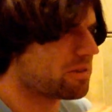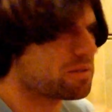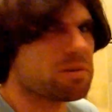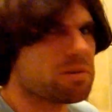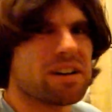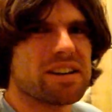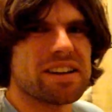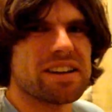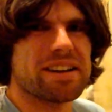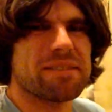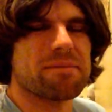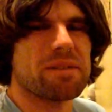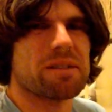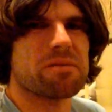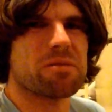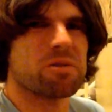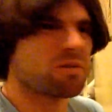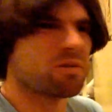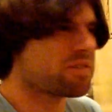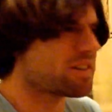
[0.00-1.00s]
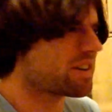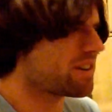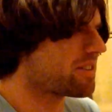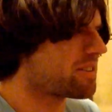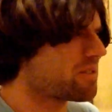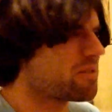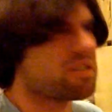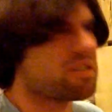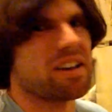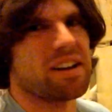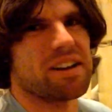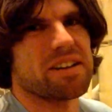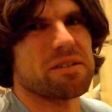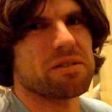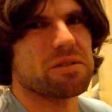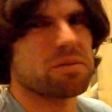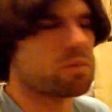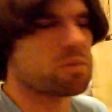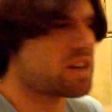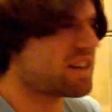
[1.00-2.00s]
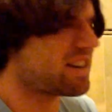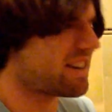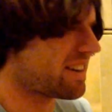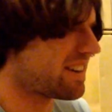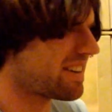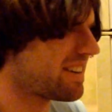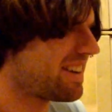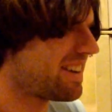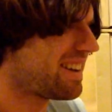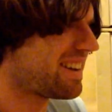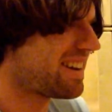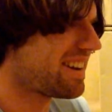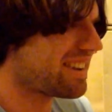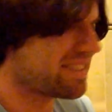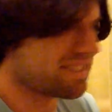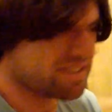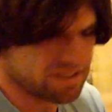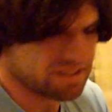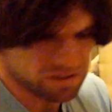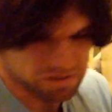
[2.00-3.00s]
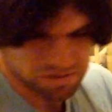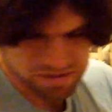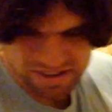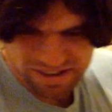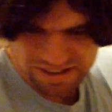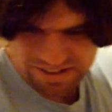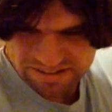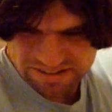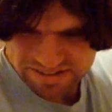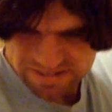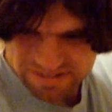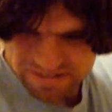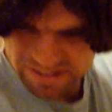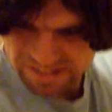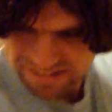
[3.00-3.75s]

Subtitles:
working in my roof garden all day and I was weeding, and so things